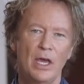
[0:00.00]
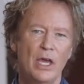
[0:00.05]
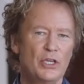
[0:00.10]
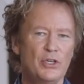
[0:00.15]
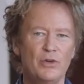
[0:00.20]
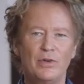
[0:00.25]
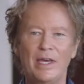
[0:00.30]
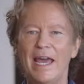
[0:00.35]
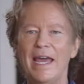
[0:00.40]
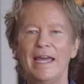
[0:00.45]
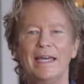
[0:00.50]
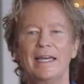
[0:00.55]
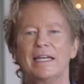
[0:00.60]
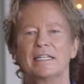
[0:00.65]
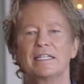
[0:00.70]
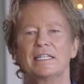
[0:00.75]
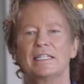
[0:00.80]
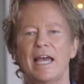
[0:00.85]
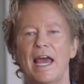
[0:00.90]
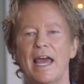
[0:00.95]
You can't get
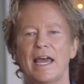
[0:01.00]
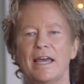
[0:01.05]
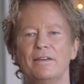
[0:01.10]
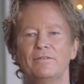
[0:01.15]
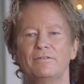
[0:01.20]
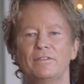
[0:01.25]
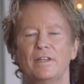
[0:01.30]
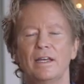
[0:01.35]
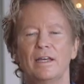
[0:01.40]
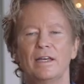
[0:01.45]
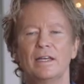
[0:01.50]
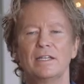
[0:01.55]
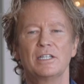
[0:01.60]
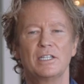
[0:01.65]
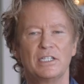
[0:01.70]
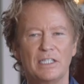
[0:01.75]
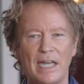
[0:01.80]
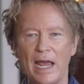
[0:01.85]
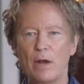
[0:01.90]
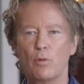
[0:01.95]
saved,
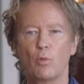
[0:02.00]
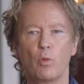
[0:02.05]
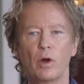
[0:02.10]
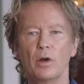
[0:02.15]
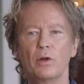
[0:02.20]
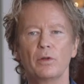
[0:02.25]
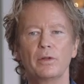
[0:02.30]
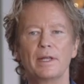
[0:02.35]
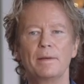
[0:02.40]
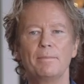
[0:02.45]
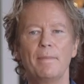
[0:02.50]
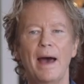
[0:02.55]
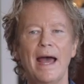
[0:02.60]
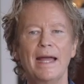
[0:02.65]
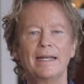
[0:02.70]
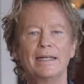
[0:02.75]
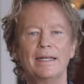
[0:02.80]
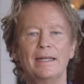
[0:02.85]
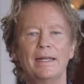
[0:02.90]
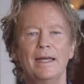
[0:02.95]
stay worldly
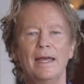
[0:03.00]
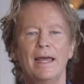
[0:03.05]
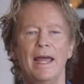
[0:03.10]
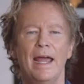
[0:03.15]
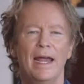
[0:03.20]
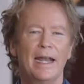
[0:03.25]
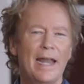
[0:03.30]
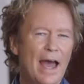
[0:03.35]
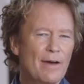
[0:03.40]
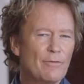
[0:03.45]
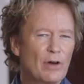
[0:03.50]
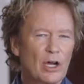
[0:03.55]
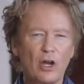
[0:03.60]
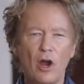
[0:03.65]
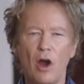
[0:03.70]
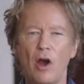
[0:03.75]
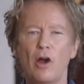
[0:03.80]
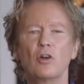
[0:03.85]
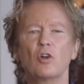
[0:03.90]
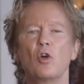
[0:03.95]
minded, and have a
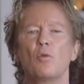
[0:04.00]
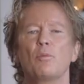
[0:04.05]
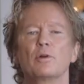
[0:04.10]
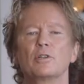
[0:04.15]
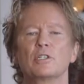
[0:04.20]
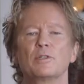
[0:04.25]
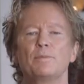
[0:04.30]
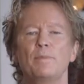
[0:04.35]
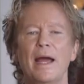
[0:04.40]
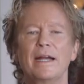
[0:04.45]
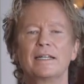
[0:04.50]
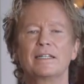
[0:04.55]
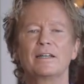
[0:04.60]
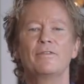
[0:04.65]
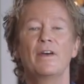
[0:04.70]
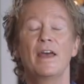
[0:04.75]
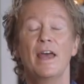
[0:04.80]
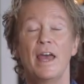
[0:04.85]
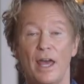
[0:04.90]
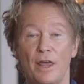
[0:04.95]
carnal perspective
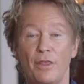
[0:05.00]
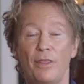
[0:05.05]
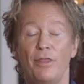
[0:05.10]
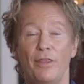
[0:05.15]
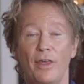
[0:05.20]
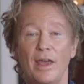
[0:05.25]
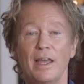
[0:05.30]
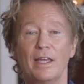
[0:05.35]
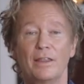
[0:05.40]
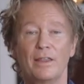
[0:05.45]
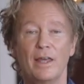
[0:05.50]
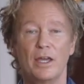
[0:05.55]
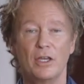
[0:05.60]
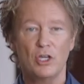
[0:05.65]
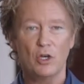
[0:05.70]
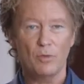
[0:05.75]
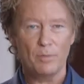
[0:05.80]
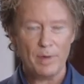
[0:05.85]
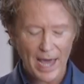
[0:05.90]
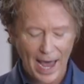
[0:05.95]
and think that
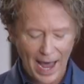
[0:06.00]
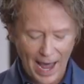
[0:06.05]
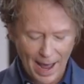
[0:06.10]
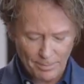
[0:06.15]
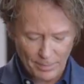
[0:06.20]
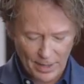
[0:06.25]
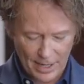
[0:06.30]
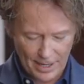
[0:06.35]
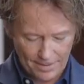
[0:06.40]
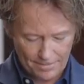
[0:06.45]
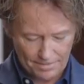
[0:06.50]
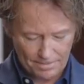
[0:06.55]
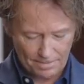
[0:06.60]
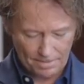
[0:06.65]
you'll be happy.